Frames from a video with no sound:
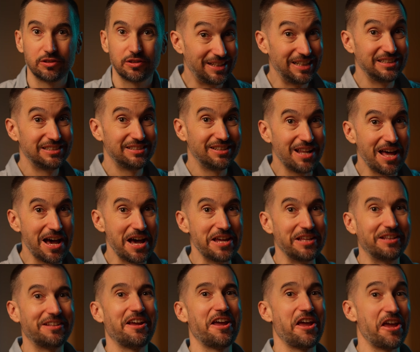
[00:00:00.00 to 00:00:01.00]
This
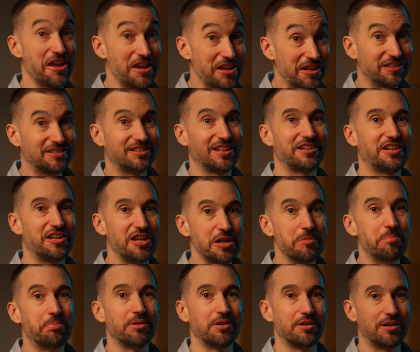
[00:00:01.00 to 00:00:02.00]
light is a
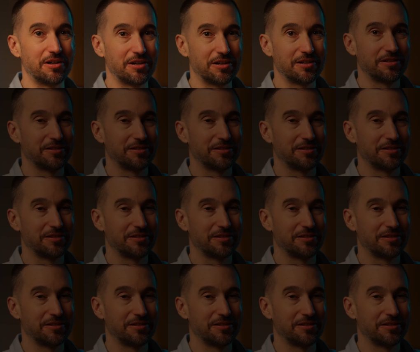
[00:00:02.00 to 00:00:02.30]
keeper.